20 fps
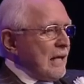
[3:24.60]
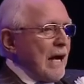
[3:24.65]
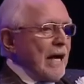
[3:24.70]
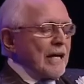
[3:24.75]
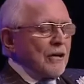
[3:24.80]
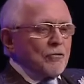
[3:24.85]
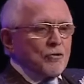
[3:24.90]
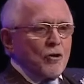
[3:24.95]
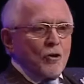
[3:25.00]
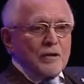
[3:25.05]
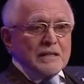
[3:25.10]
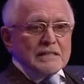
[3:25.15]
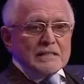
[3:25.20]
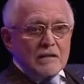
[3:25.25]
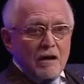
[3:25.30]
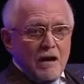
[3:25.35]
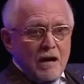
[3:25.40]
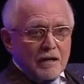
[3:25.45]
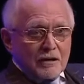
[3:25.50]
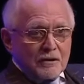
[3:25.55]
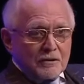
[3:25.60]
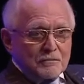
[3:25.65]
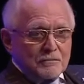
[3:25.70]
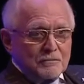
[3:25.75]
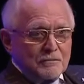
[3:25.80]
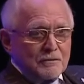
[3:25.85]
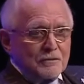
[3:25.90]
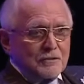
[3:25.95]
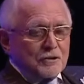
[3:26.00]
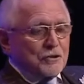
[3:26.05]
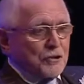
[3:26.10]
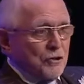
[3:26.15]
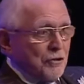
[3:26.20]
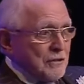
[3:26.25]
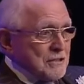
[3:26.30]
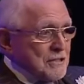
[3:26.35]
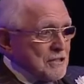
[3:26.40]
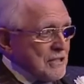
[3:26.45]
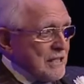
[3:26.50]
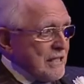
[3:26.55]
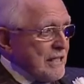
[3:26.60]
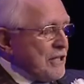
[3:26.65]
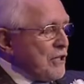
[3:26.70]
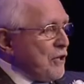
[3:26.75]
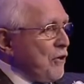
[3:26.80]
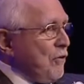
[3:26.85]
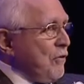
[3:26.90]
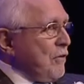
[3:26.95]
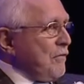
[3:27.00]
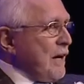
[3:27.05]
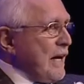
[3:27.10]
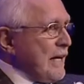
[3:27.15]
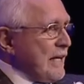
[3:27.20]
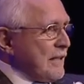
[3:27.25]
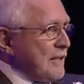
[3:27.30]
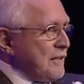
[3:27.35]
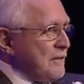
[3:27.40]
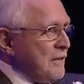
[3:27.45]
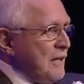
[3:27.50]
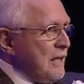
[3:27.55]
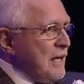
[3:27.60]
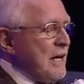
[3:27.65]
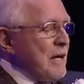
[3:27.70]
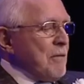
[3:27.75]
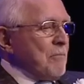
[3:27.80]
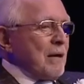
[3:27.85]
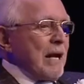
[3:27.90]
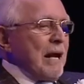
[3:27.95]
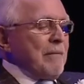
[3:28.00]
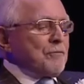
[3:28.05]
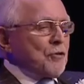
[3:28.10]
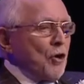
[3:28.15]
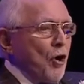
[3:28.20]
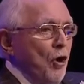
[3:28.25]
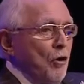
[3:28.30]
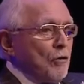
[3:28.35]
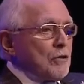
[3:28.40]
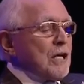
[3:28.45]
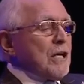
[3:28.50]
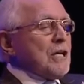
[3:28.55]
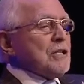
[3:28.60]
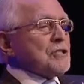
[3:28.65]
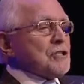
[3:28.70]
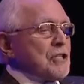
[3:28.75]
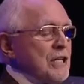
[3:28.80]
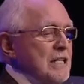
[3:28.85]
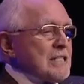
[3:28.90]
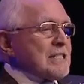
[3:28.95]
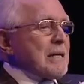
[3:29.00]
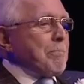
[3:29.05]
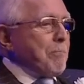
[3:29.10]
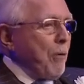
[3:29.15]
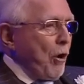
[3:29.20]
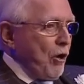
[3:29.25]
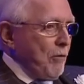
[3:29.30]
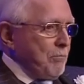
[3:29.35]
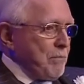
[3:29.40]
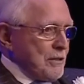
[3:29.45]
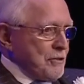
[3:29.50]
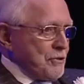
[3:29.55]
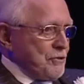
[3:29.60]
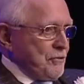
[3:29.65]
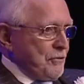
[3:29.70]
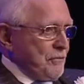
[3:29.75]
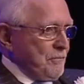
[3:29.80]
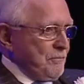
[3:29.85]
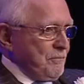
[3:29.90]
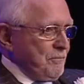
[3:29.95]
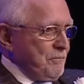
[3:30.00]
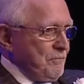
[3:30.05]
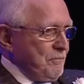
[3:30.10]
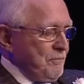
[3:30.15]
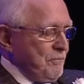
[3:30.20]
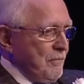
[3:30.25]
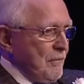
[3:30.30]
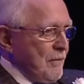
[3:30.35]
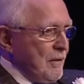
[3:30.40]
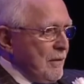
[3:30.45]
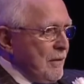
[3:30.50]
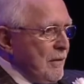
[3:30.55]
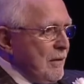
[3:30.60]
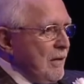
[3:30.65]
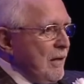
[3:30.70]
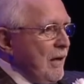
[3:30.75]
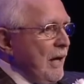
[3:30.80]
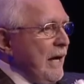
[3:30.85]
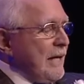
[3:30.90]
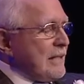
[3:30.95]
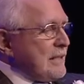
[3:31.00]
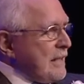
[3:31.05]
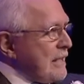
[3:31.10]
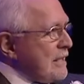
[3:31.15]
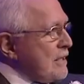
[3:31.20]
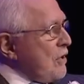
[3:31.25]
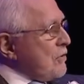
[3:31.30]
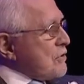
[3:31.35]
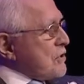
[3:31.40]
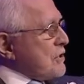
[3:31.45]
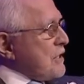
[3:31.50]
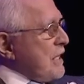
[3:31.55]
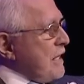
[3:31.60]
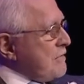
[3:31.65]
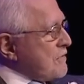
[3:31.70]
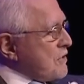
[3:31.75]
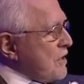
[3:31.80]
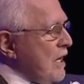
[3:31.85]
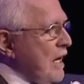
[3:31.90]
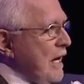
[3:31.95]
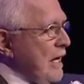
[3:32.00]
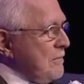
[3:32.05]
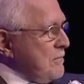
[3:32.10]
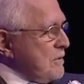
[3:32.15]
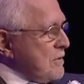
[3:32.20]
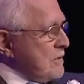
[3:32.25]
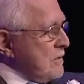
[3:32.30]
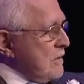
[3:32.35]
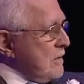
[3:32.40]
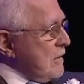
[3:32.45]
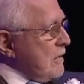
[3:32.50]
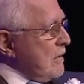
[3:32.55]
Now, I don't know his daughter, the current CEO of Heineken, but I'm told she's a ball buster. I did know Steve Jobs.